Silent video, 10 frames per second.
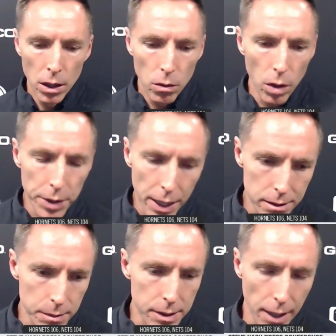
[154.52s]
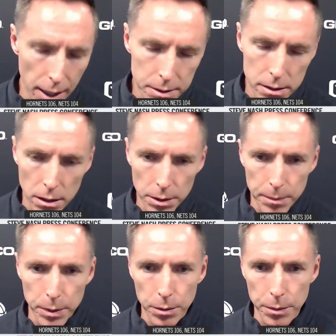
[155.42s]
Well, we got some stops. You know, we
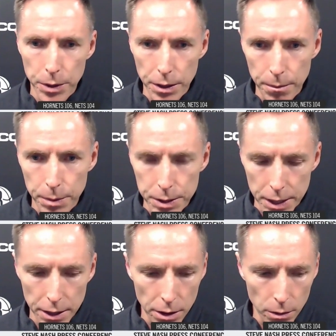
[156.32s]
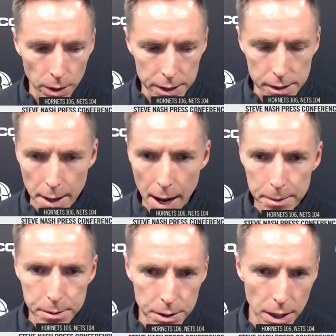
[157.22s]
put we put a, put together a run of
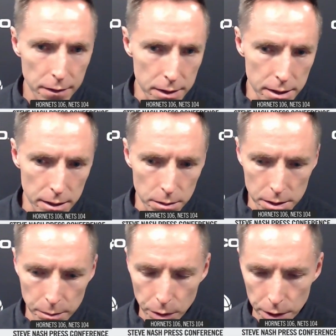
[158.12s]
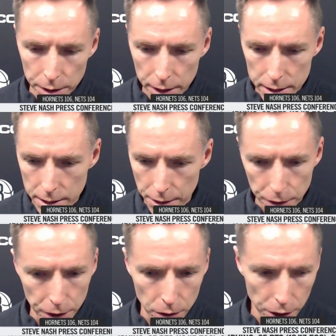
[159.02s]
stops, which obviously was important because in the
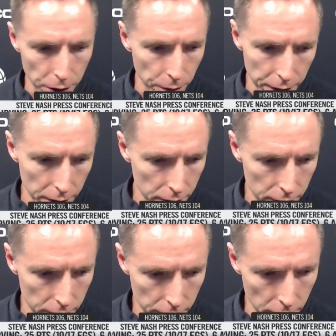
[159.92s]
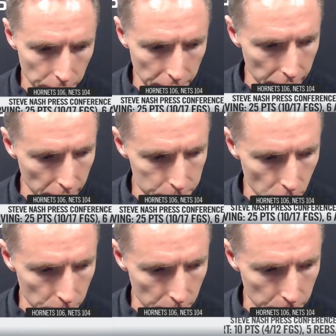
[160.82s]
third quarter we you know we gave up
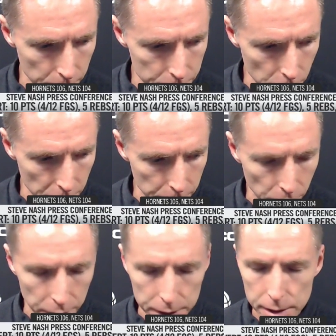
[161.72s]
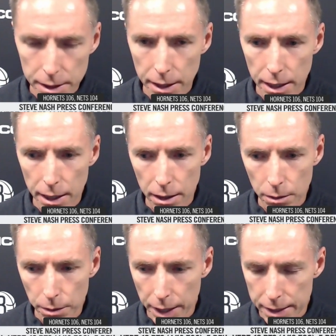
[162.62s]
so many so many points that uh,
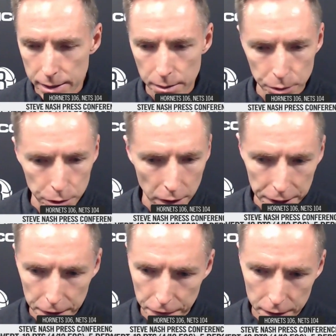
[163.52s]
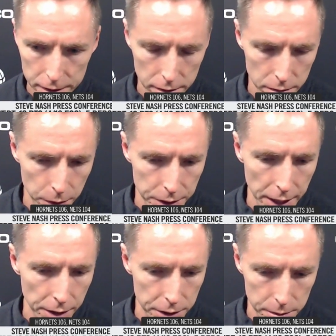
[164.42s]
we had to improve our defense. Put
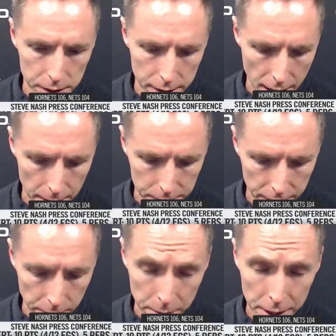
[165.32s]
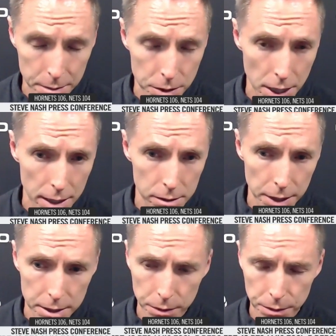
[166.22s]
together some stops, and then we made some shots,
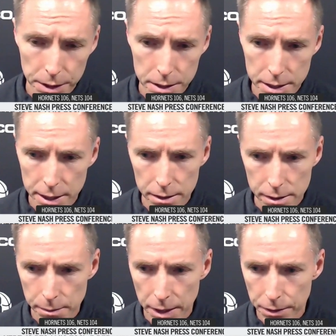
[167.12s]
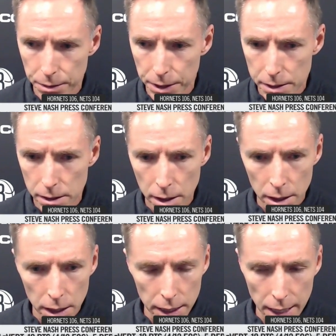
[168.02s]
made some threes. TLC made threes.
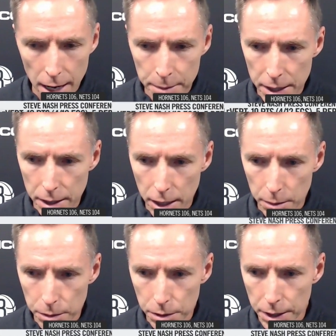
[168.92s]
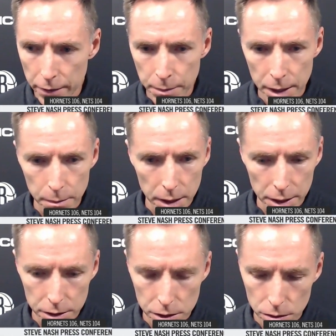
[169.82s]
Kai made a couple, Kevin made a
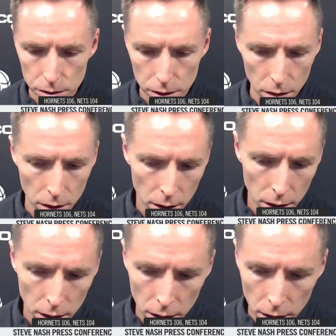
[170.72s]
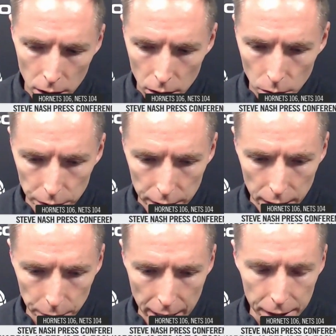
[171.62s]
bucket or two. So we
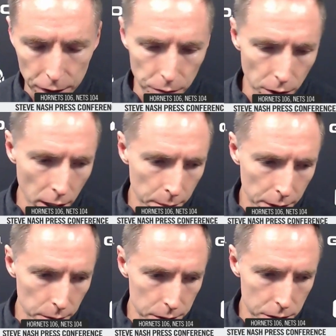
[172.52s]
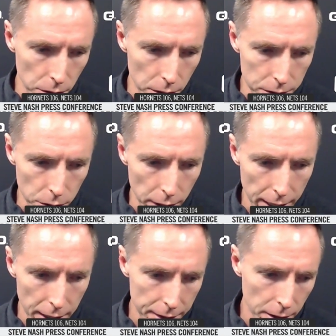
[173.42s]
uh, we had a good run, but it was too little, too
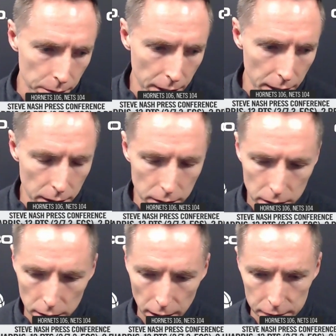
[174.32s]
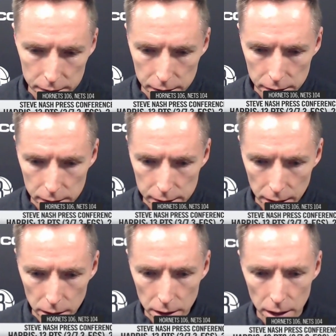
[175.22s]
late. I think we got to obviously
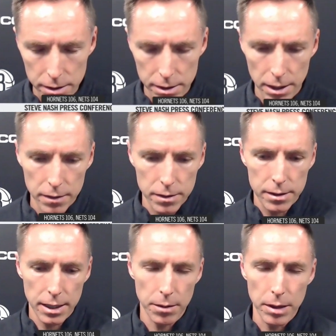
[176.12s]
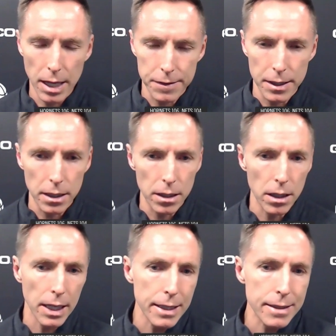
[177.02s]
take a look at ourselves and say we left it a
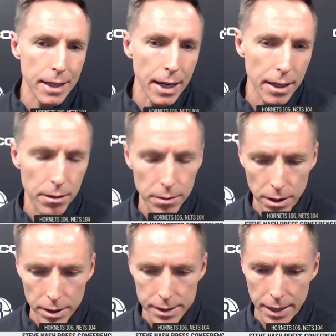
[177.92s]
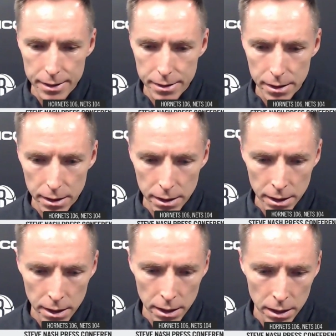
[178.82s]
little late tonight with our intensity.
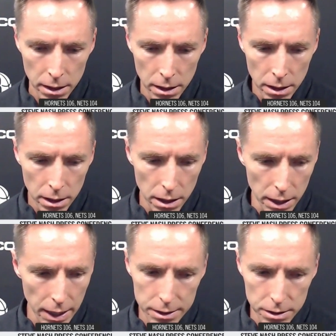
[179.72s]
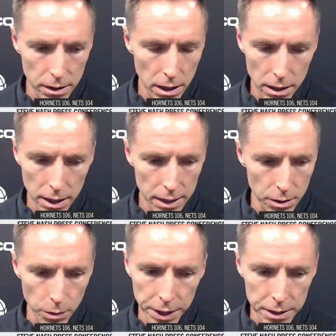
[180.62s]
And uh, our guys are our guys
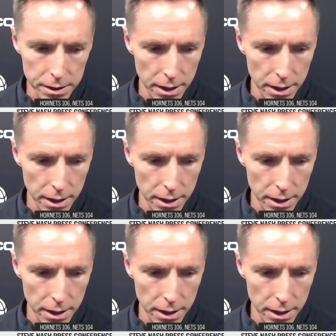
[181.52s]
are winners.